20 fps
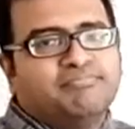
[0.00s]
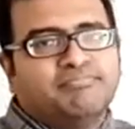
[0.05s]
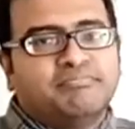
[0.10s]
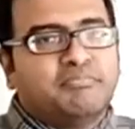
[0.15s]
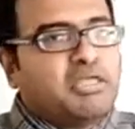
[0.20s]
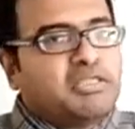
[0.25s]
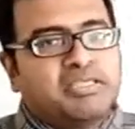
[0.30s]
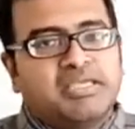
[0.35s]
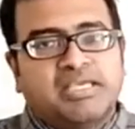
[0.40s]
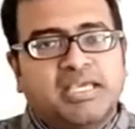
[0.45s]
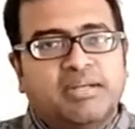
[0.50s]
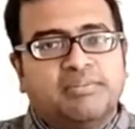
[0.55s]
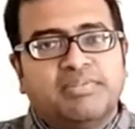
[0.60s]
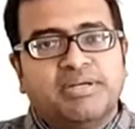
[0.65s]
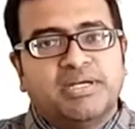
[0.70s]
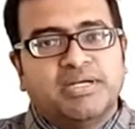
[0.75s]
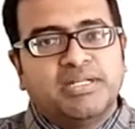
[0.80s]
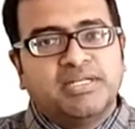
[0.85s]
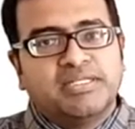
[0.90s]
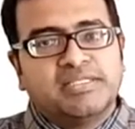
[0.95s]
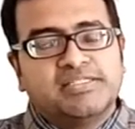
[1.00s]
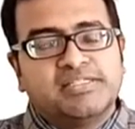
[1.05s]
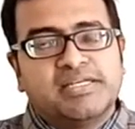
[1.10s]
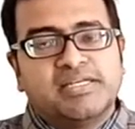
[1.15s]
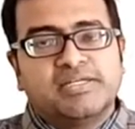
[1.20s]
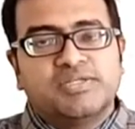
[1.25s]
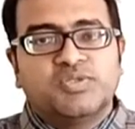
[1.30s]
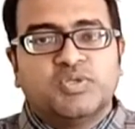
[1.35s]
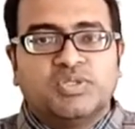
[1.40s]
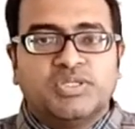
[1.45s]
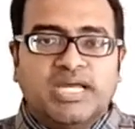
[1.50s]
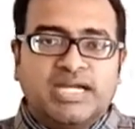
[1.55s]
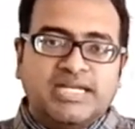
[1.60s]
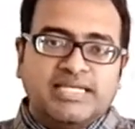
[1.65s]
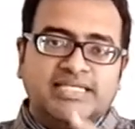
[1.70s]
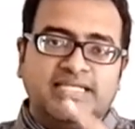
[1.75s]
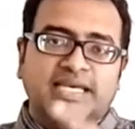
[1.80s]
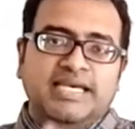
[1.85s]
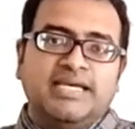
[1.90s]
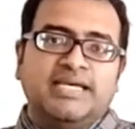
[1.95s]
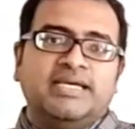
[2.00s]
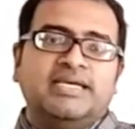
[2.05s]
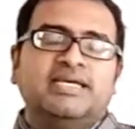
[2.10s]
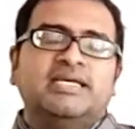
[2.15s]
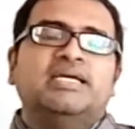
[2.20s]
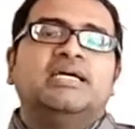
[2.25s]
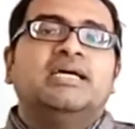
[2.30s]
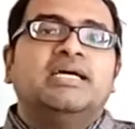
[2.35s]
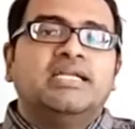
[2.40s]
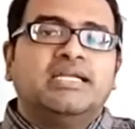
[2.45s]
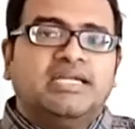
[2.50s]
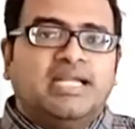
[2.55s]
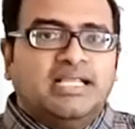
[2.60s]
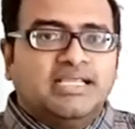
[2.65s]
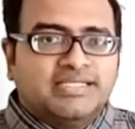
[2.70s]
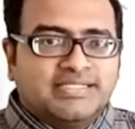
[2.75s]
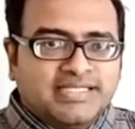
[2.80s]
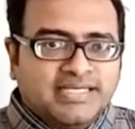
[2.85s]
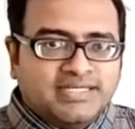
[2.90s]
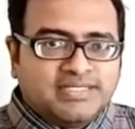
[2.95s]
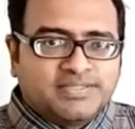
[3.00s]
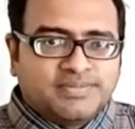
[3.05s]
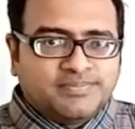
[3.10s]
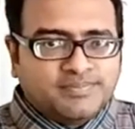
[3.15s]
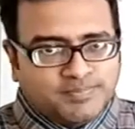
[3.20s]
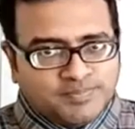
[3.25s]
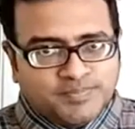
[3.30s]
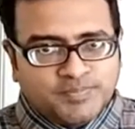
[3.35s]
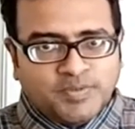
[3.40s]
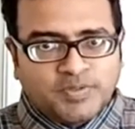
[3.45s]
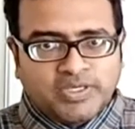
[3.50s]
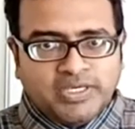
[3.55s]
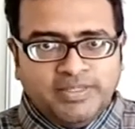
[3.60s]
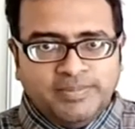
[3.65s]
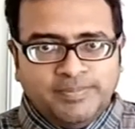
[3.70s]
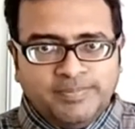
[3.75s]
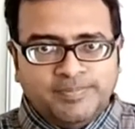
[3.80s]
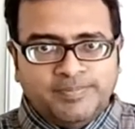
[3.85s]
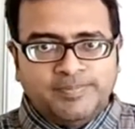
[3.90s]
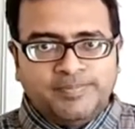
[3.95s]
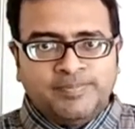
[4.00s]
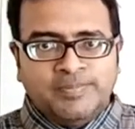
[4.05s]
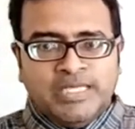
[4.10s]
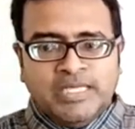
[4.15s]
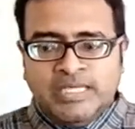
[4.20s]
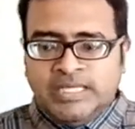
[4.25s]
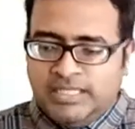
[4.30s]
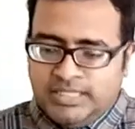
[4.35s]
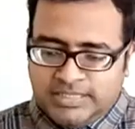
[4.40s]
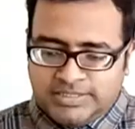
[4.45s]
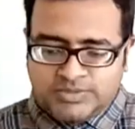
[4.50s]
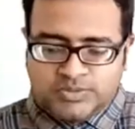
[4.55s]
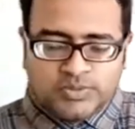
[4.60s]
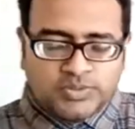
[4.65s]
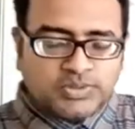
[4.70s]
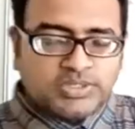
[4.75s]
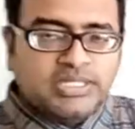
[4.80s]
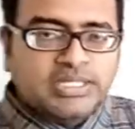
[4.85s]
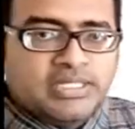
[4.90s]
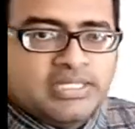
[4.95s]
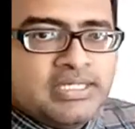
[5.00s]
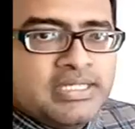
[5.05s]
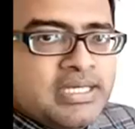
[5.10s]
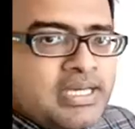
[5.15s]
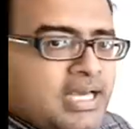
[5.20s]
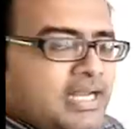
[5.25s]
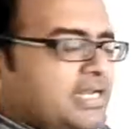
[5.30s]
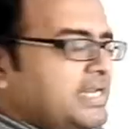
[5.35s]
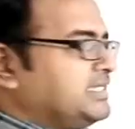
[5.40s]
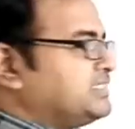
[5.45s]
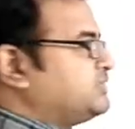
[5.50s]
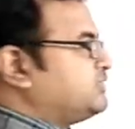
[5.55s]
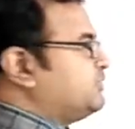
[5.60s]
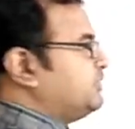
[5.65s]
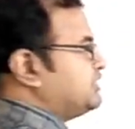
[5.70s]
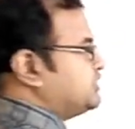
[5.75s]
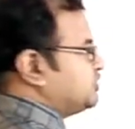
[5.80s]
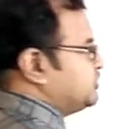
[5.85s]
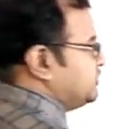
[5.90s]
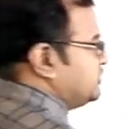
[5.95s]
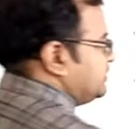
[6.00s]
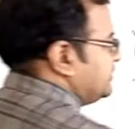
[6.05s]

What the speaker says: Nothing can be written inside. So that is a null set. Let's go to the next question.